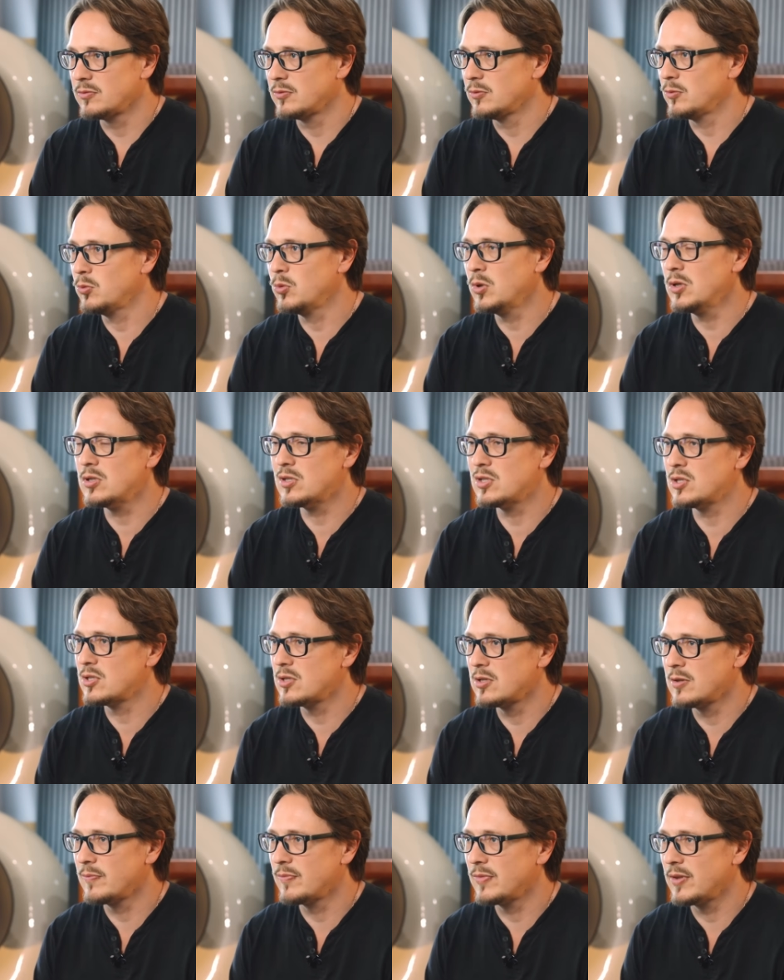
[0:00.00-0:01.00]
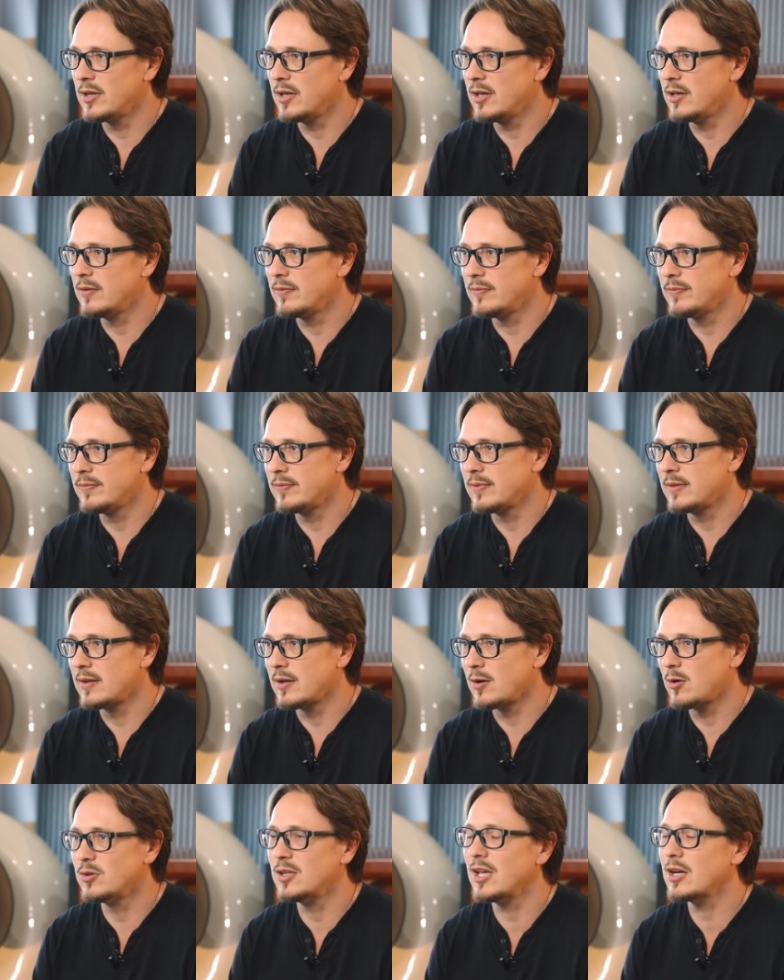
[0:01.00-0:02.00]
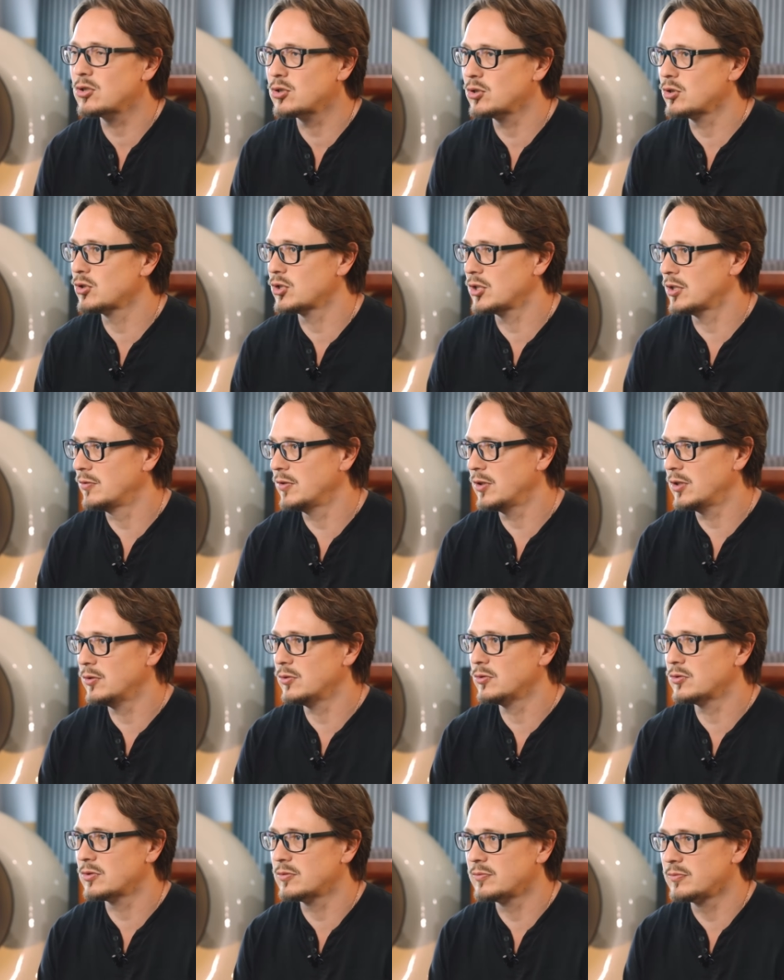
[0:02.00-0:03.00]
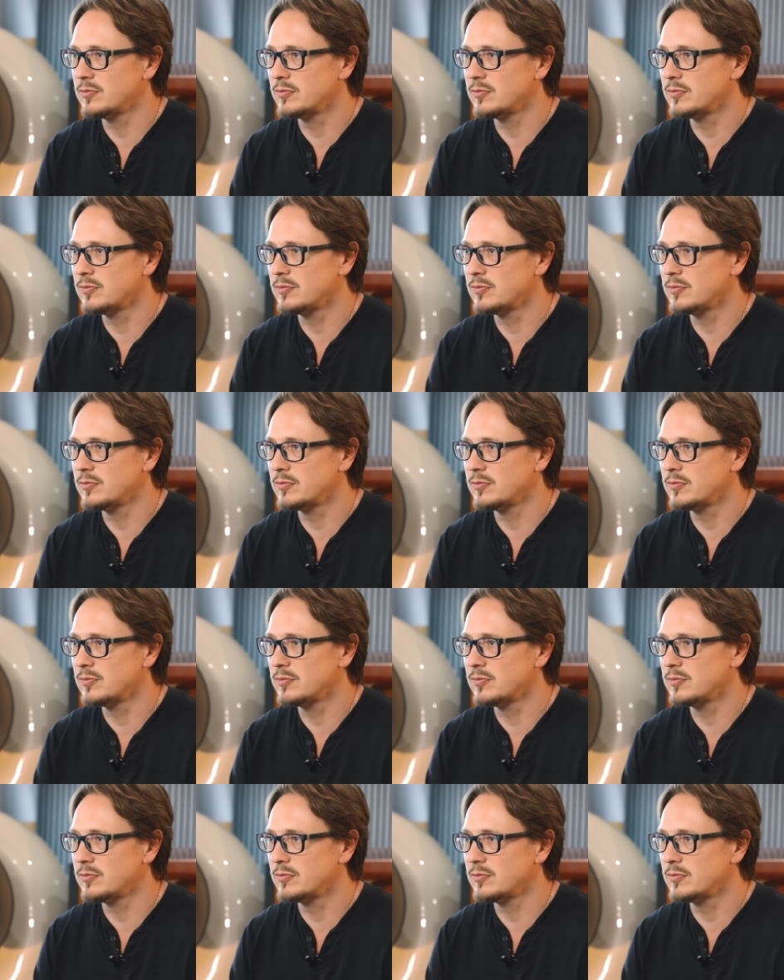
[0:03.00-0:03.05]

Which connection shall we use